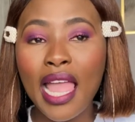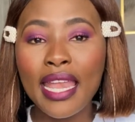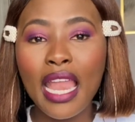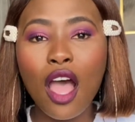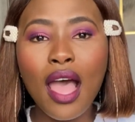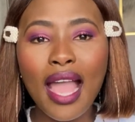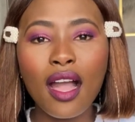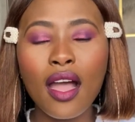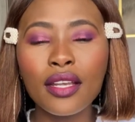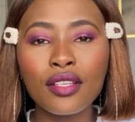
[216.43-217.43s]
Now I
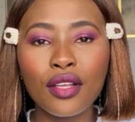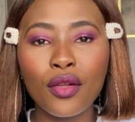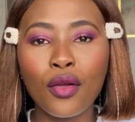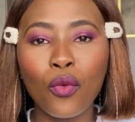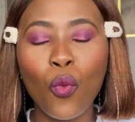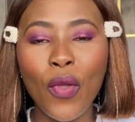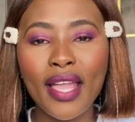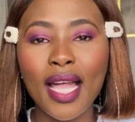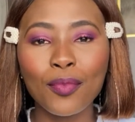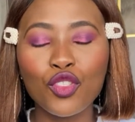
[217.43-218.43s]
can't
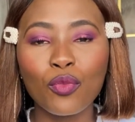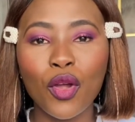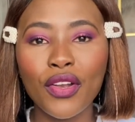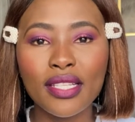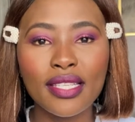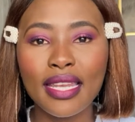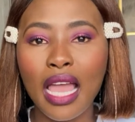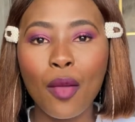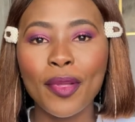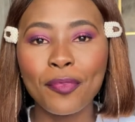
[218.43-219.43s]
wake up tomorrow and say
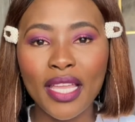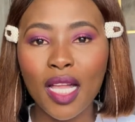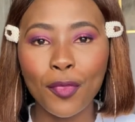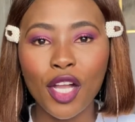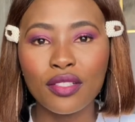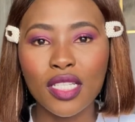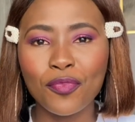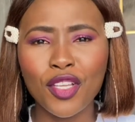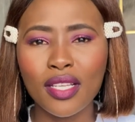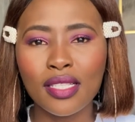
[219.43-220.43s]
now I'm a makeup artist
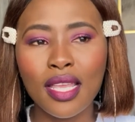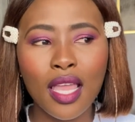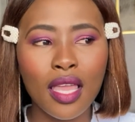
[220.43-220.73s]
because